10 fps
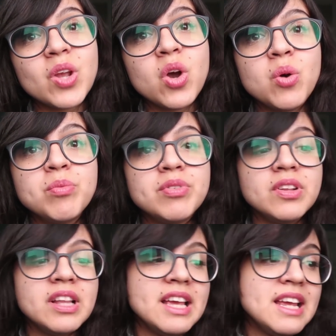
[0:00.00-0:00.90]

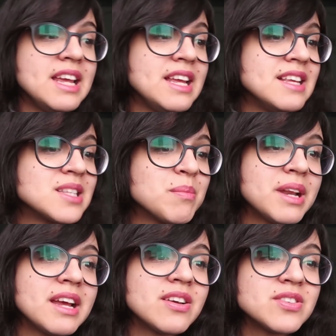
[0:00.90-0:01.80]
Hopefully
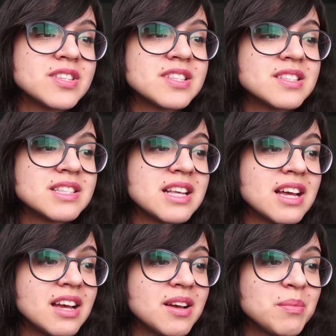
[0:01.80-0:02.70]
somebody else
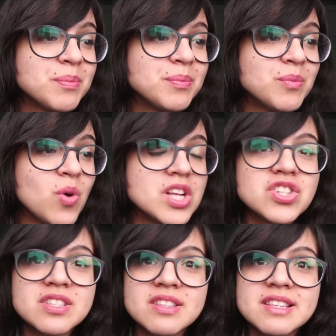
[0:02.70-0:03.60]

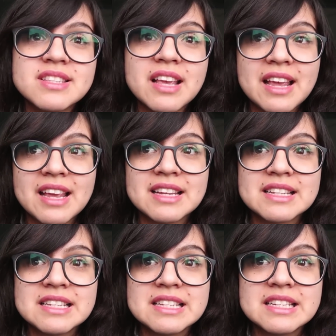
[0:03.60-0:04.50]
watches this
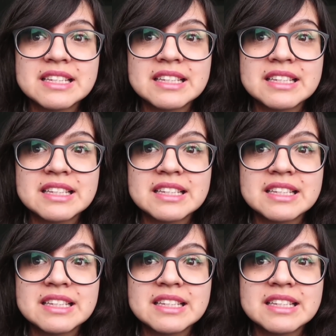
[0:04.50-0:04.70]
and